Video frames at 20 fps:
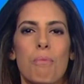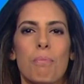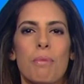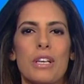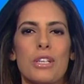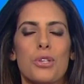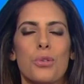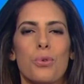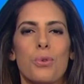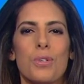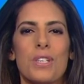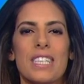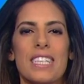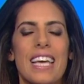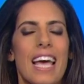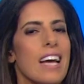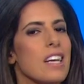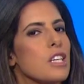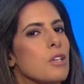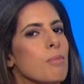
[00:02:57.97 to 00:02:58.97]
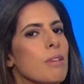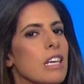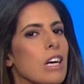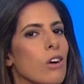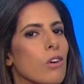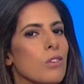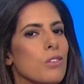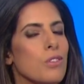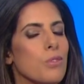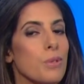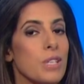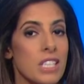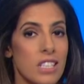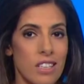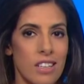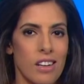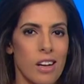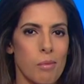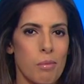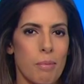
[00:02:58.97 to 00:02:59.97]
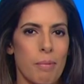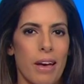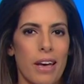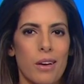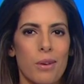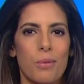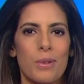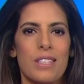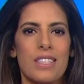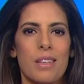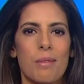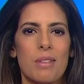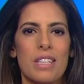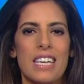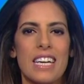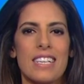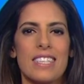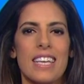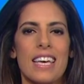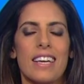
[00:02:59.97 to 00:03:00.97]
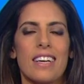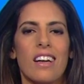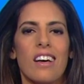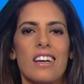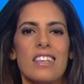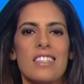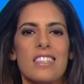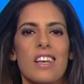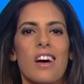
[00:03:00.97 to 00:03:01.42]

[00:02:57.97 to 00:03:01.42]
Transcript: Be sure to catch me on Twitter. I'll be back with some of the day's headlines